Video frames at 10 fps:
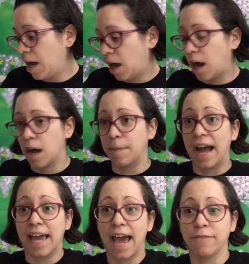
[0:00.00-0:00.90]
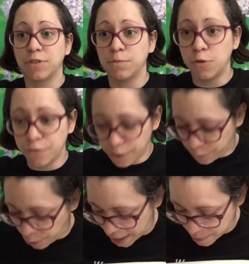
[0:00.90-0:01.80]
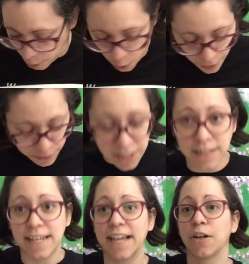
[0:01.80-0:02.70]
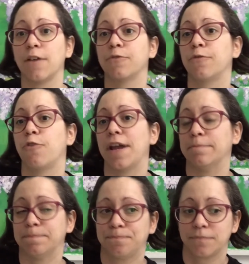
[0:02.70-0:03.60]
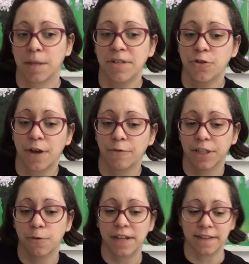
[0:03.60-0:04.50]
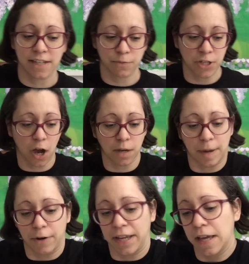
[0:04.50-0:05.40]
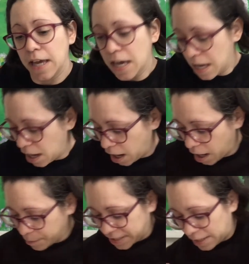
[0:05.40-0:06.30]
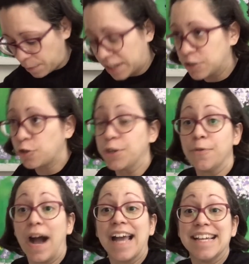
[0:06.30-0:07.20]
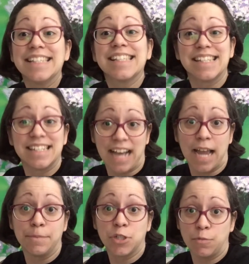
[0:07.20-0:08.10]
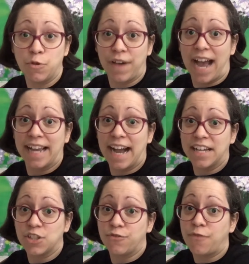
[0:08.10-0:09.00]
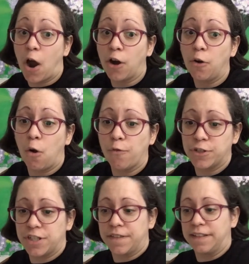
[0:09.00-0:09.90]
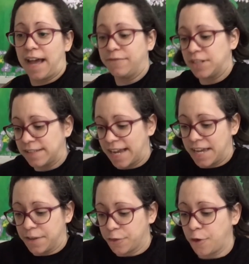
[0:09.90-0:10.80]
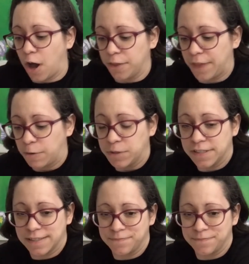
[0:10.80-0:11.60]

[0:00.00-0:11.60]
I have to move the frame. Oh, I was going to take it off the frame. Let me do that really quickly as we talk about it. Because I wanted to show you. It's time to move it. I got as far over to the left as I thought that was.